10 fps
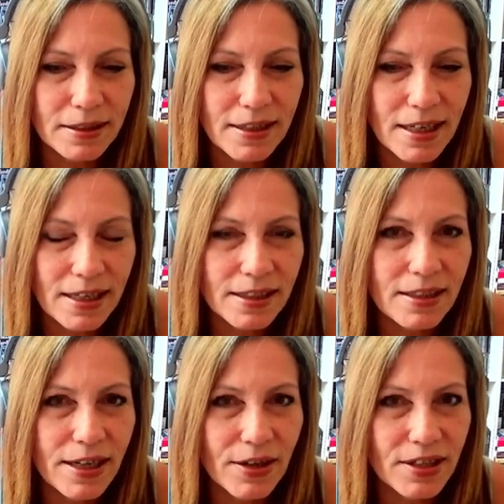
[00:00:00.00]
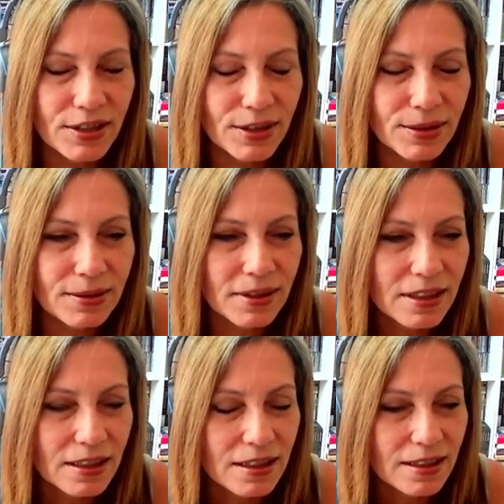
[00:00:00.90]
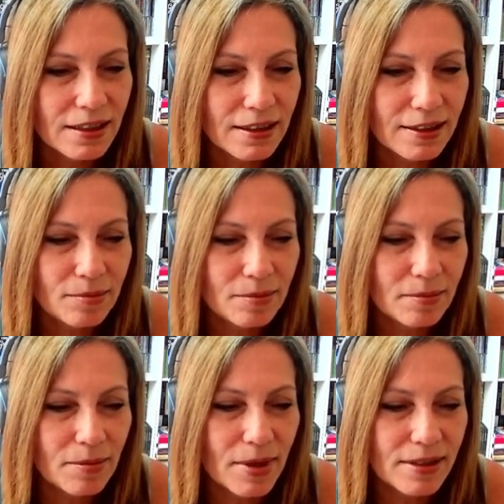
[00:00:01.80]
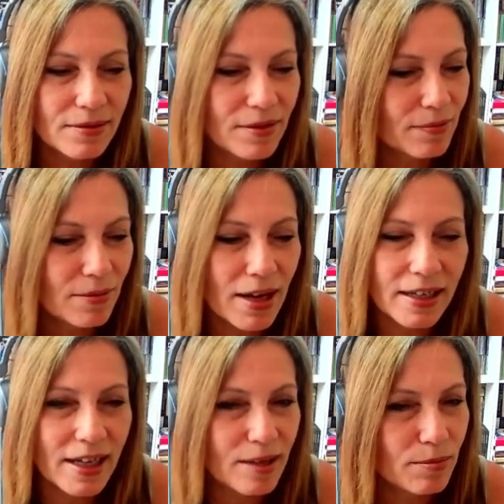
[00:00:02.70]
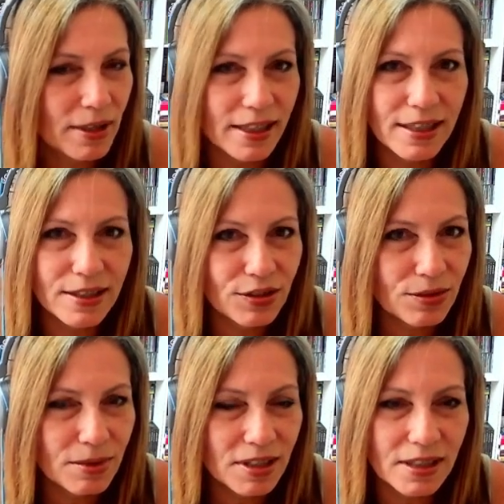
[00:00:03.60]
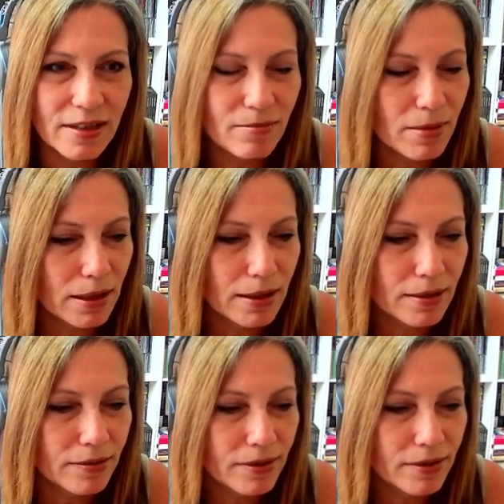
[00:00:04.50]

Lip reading: yeah, I can carry a tune. But I can't play an instrument to save my life.